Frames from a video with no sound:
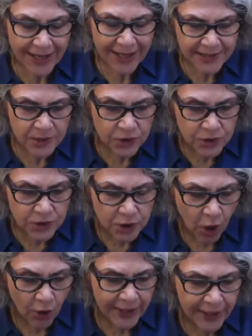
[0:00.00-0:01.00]
as
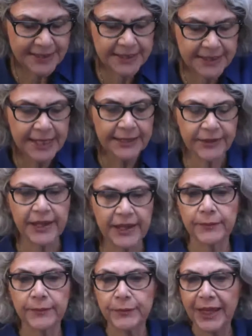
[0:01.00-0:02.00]
long as
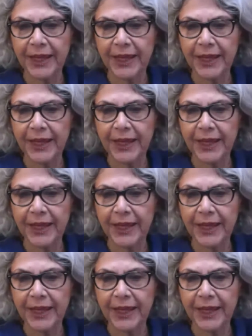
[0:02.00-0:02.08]
they,